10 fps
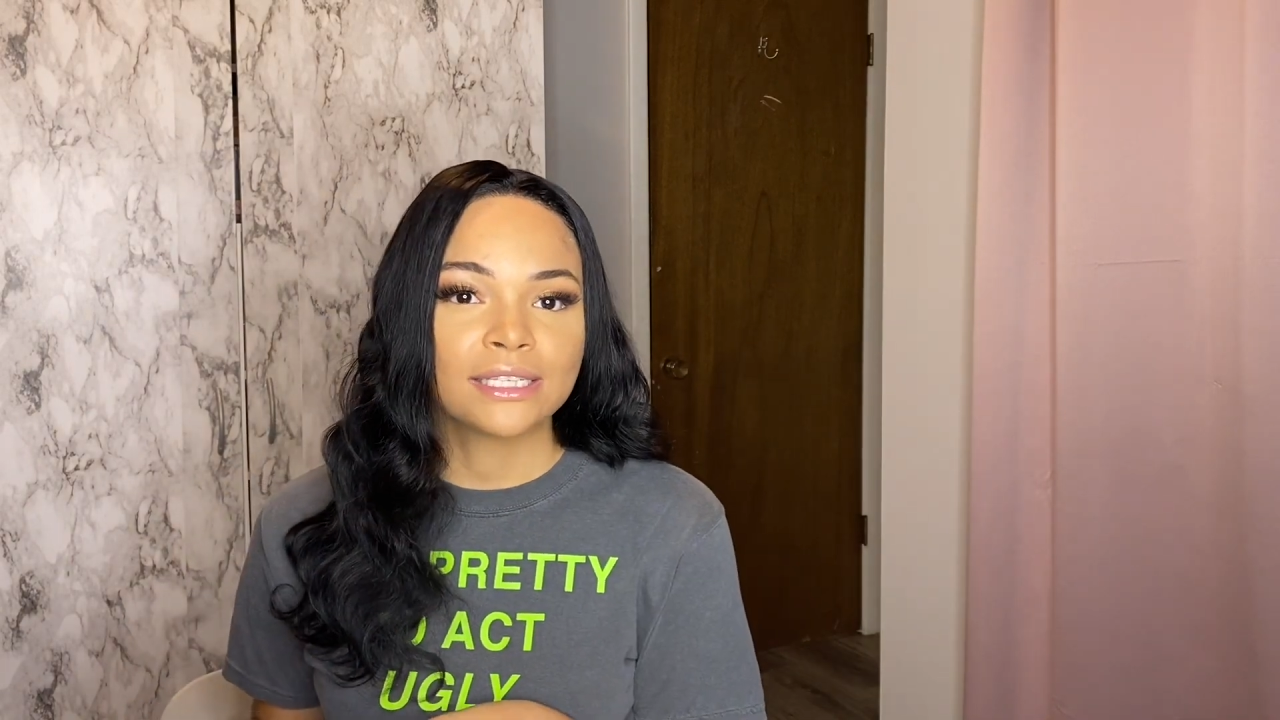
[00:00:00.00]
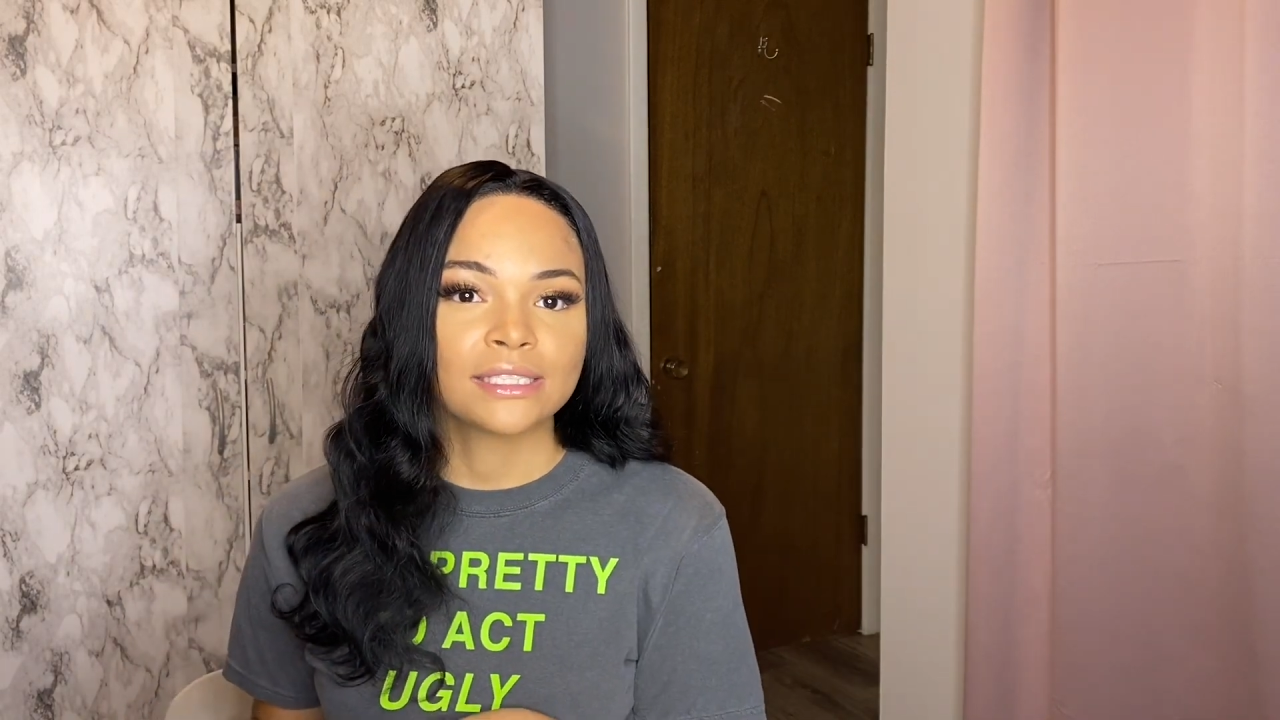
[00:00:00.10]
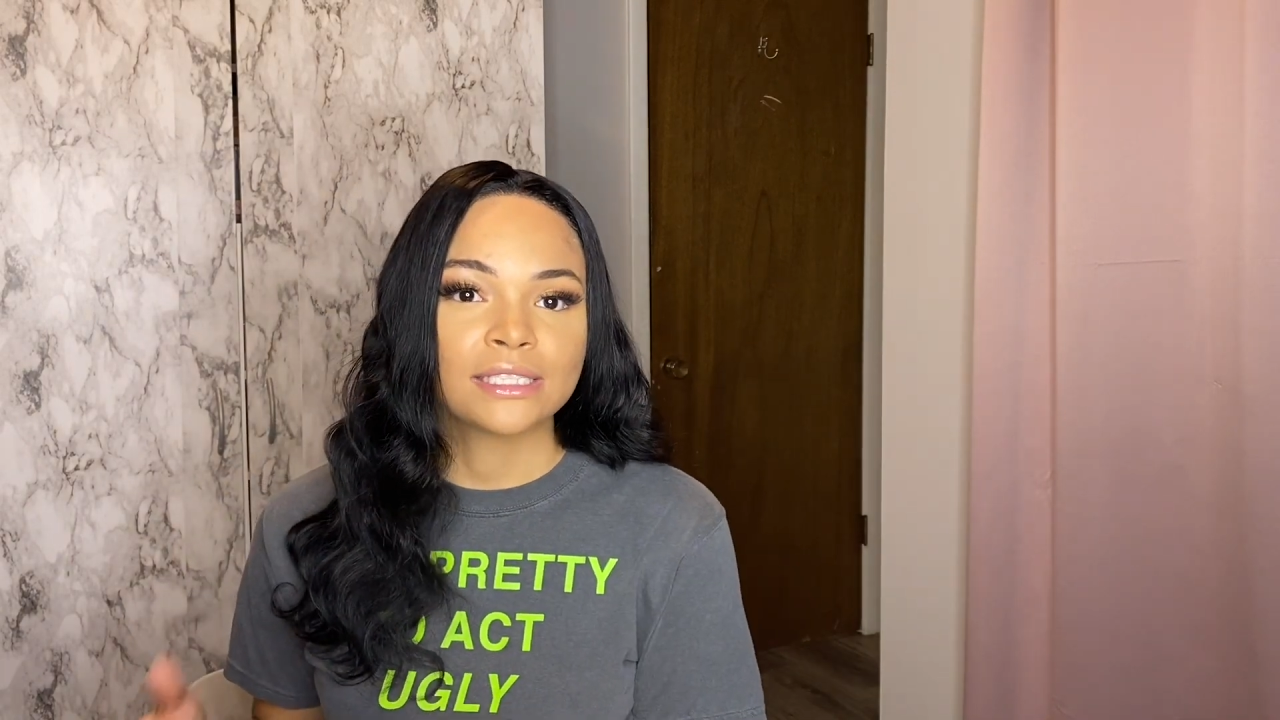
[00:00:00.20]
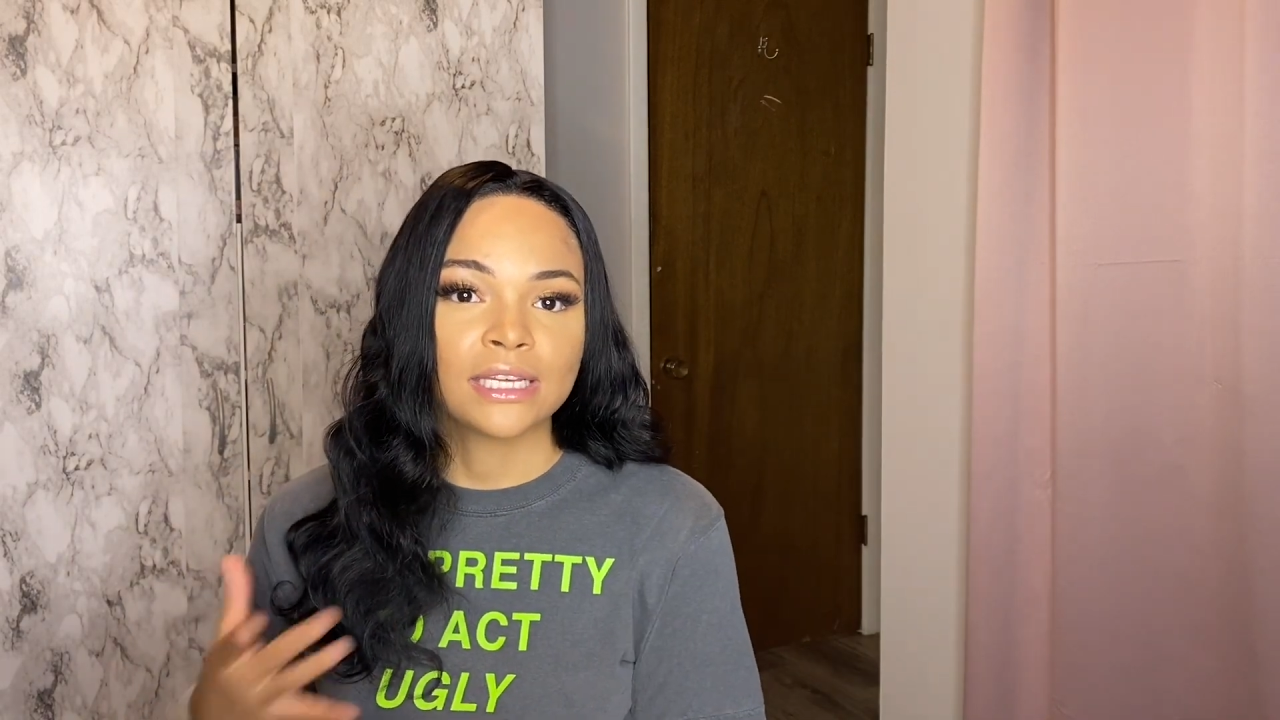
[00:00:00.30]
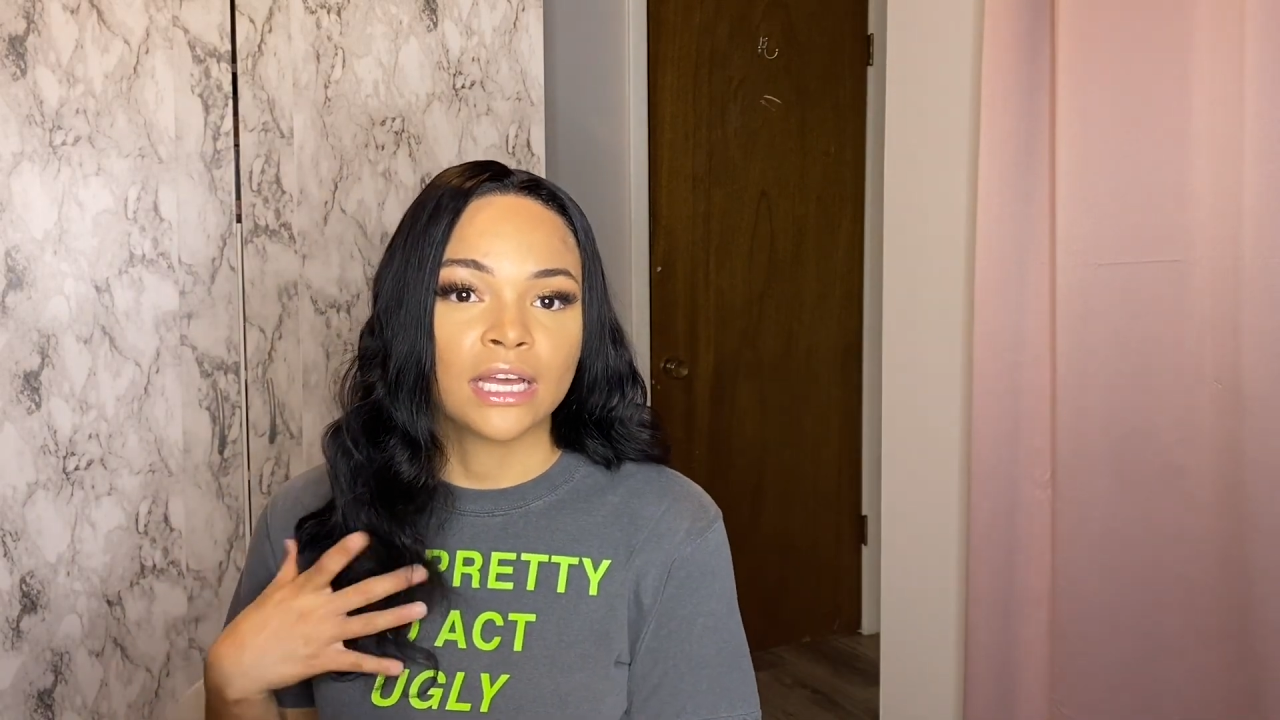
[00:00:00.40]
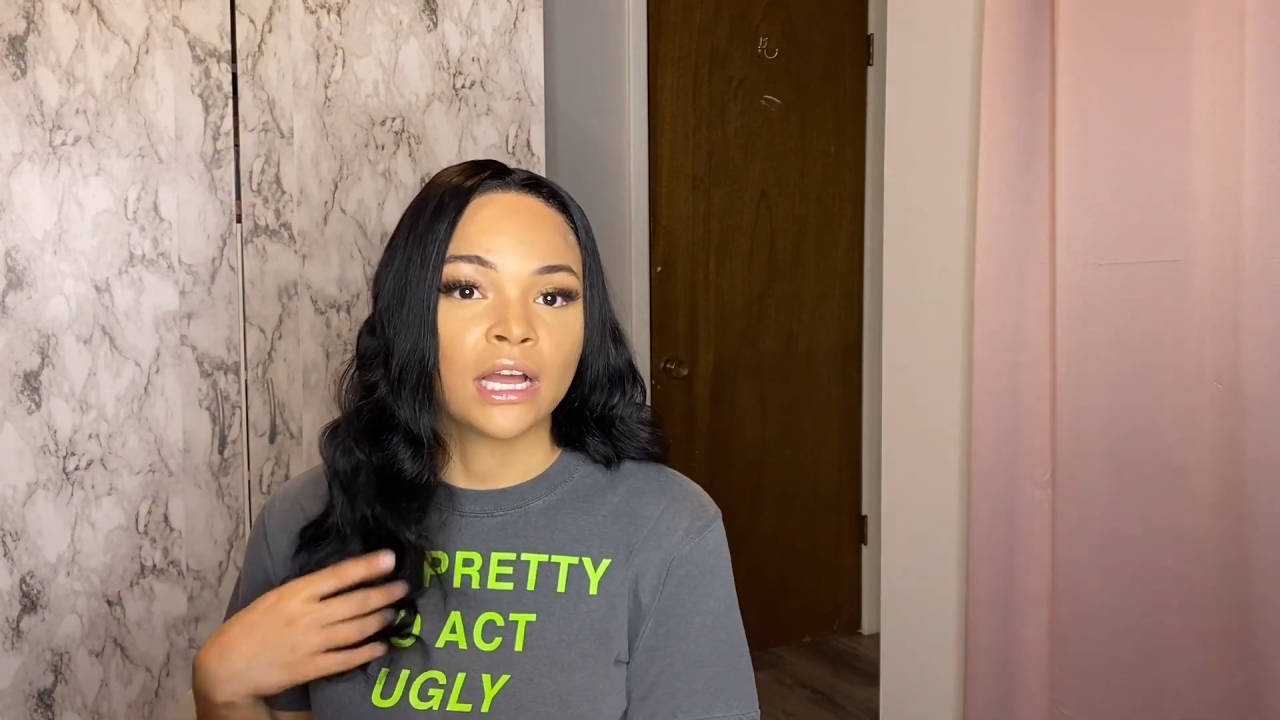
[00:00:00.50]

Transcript: to see an